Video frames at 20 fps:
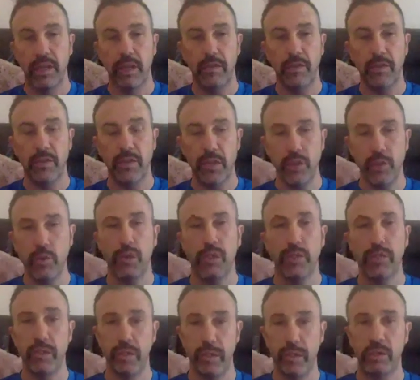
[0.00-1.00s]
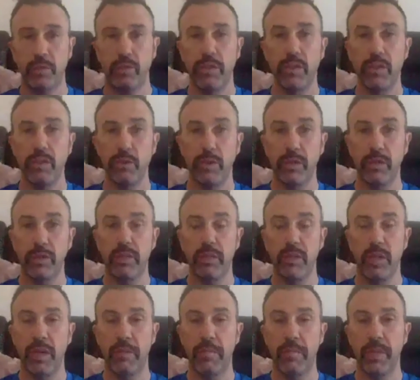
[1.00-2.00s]
that you can do and you can
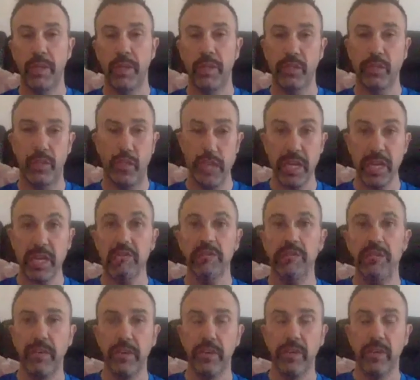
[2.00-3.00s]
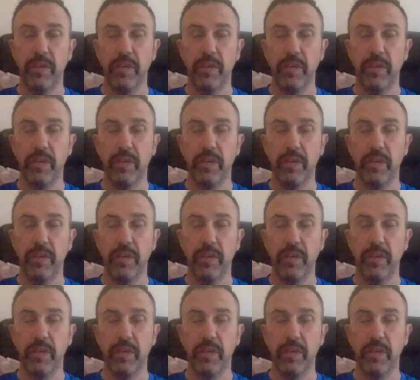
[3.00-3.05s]
achieve,